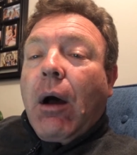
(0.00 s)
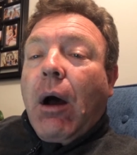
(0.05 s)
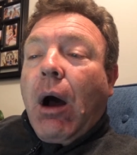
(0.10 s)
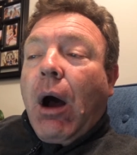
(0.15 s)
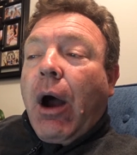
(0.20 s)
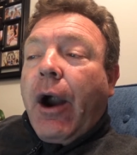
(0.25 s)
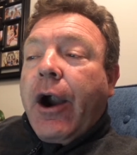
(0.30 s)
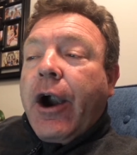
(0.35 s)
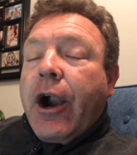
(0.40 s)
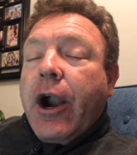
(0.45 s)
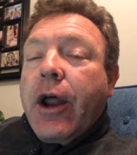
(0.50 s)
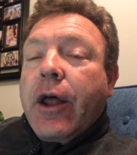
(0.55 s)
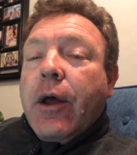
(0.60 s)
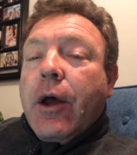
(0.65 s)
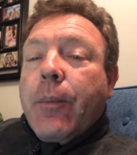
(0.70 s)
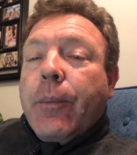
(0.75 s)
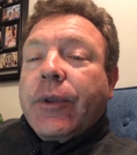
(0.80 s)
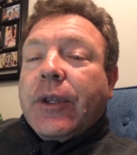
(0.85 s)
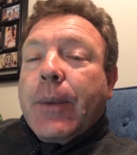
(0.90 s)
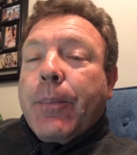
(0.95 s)
are
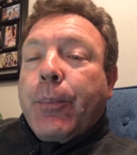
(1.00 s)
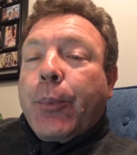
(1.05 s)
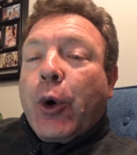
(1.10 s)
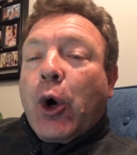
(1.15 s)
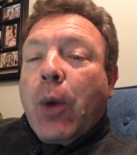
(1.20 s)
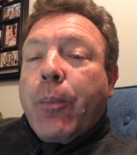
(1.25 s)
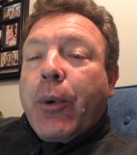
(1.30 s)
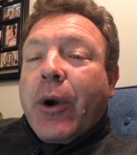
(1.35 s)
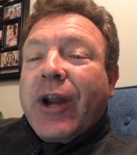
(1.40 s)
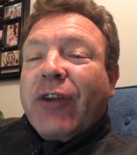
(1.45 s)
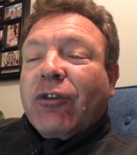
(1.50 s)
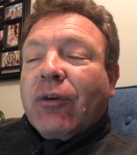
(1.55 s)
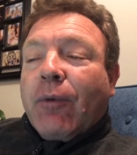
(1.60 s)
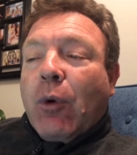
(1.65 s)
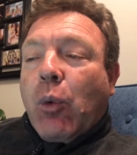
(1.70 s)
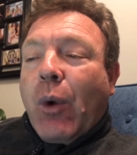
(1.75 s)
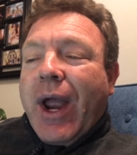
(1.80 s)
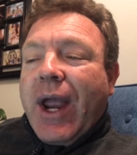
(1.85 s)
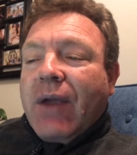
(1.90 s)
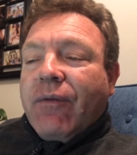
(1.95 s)
the properties of a
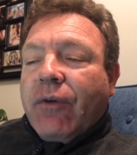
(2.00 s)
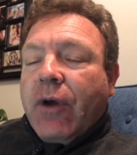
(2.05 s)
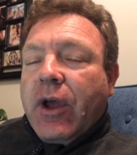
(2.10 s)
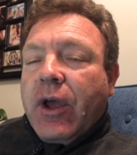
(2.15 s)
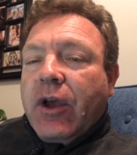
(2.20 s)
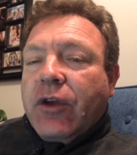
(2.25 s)
wave.